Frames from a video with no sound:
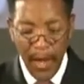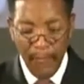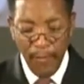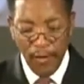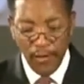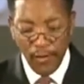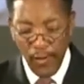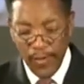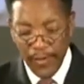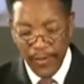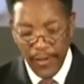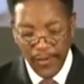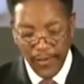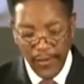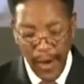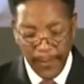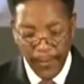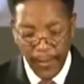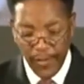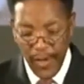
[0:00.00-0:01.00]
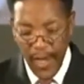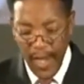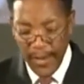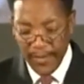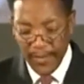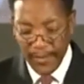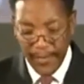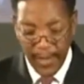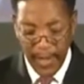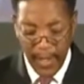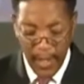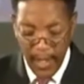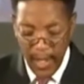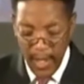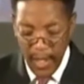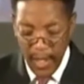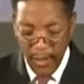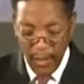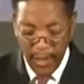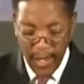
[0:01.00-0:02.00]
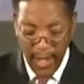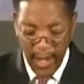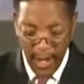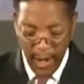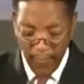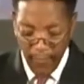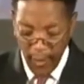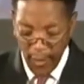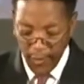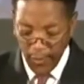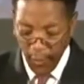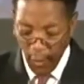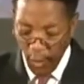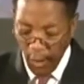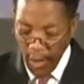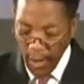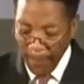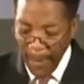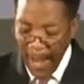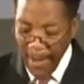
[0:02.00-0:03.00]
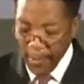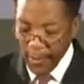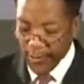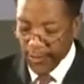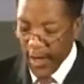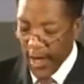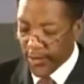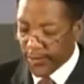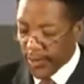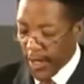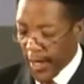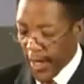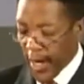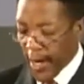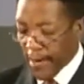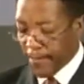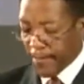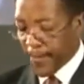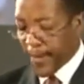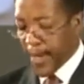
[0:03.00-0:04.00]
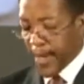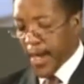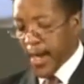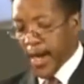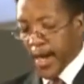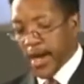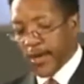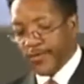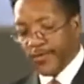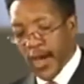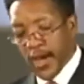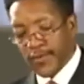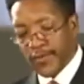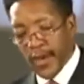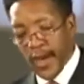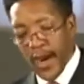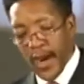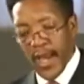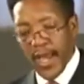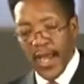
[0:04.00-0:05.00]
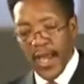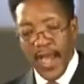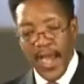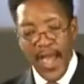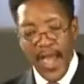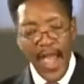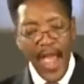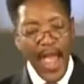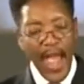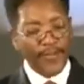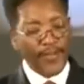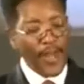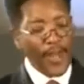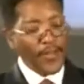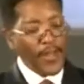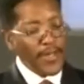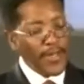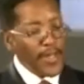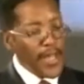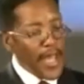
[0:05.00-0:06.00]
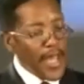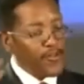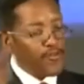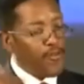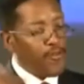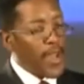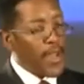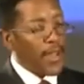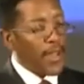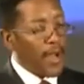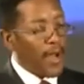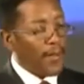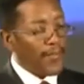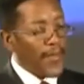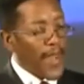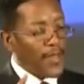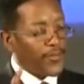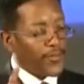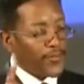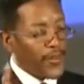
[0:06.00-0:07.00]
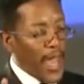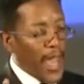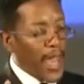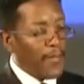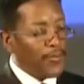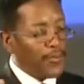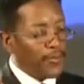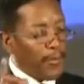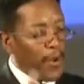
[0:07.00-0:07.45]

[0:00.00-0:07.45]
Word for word: In 1 Corinthians chapter 10, looking at here, verse 4, the Bible says here, it says here, it says, Indeed, drink of that same